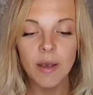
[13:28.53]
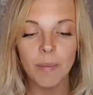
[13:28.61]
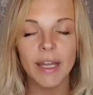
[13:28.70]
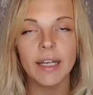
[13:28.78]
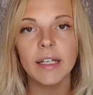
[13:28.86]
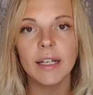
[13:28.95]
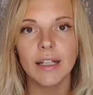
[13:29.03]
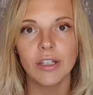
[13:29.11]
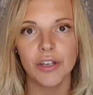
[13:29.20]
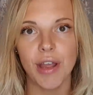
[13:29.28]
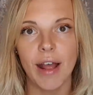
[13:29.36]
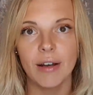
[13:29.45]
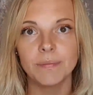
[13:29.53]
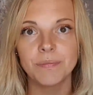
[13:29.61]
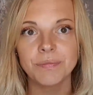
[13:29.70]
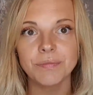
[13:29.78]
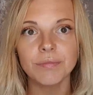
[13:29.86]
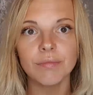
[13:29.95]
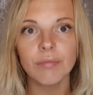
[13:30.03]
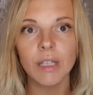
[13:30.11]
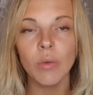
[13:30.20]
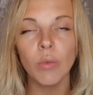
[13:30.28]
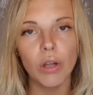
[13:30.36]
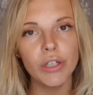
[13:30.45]
But in a nutshell,
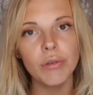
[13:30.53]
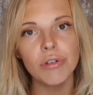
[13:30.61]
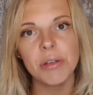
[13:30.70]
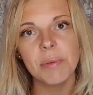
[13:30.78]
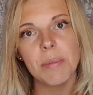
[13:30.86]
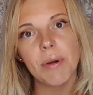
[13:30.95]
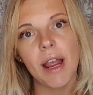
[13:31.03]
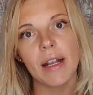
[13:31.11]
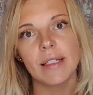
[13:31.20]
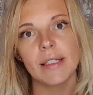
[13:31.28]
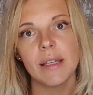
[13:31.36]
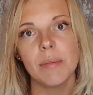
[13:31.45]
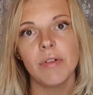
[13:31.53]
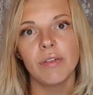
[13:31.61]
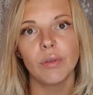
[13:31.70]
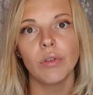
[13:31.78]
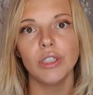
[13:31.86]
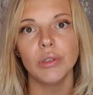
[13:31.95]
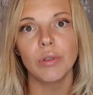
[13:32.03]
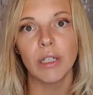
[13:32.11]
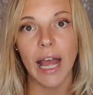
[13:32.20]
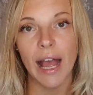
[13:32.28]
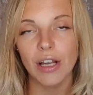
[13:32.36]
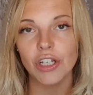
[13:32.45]
what you should be practicing before you
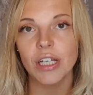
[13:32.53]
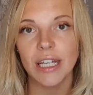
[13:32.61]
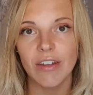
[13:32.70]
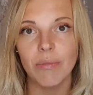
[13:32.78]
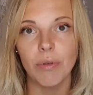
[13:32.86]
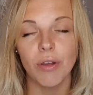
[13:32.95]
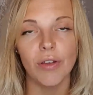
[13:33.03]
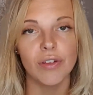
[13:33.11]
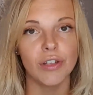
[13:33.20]
actually give birth.